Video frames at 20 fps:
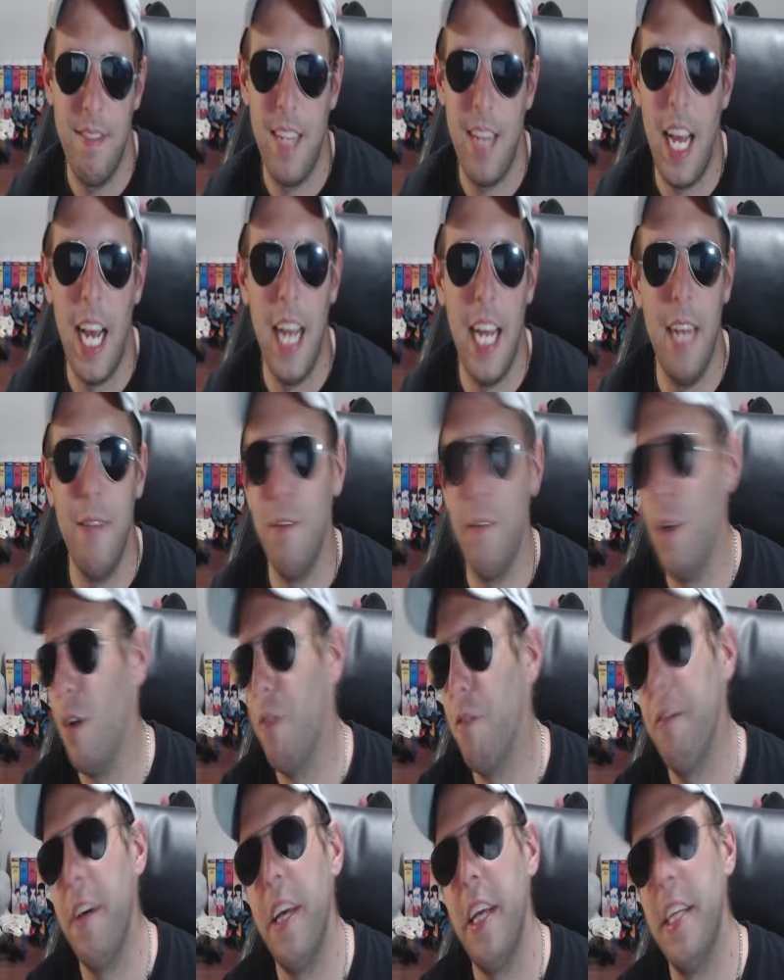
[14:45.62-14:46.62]
I have no
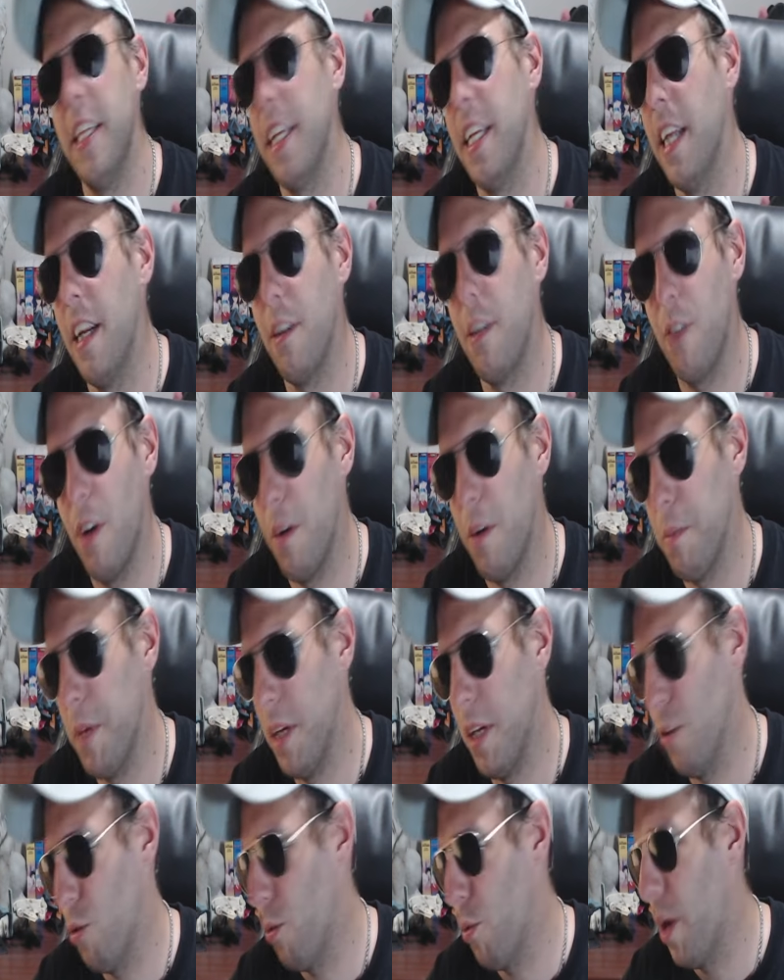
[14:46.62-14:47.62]
faith in Underground
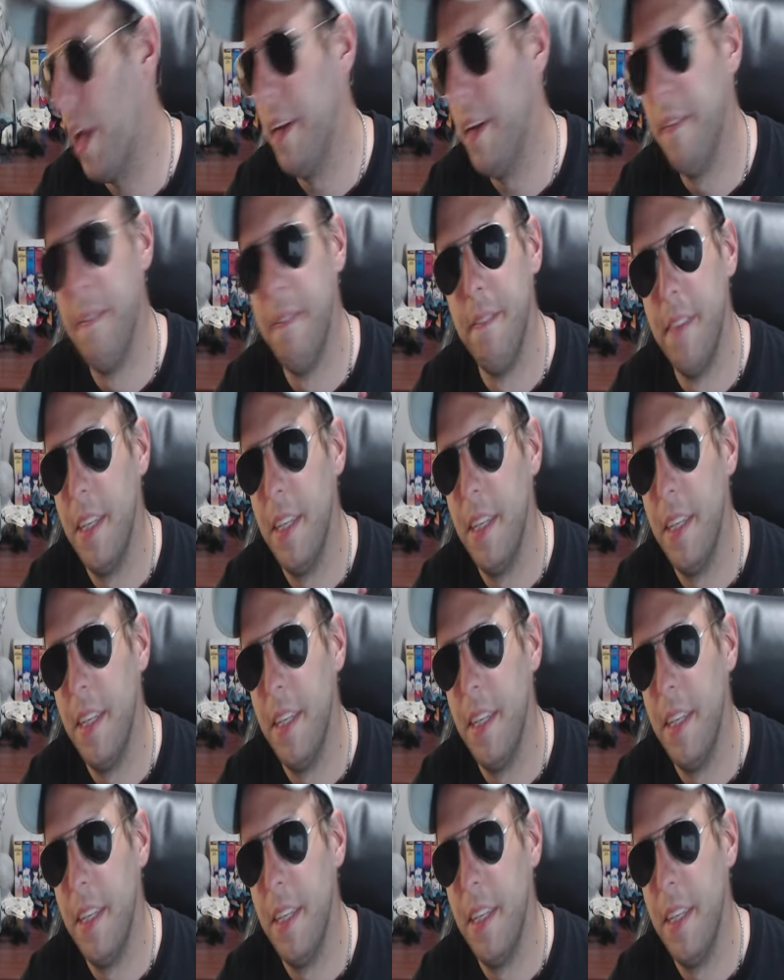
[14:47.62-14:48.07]
minus one.